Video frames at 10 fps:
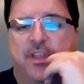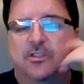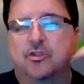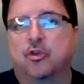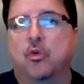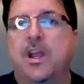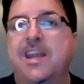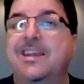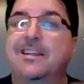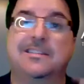that's
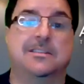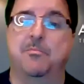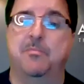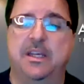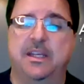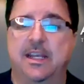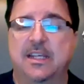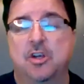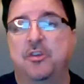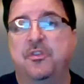creating and submitting it? And I
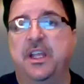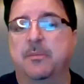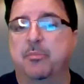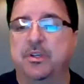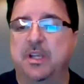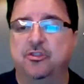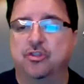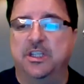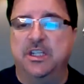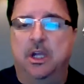started thinking mm-hmm.
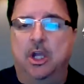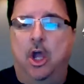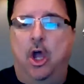potentially, mm-hmm.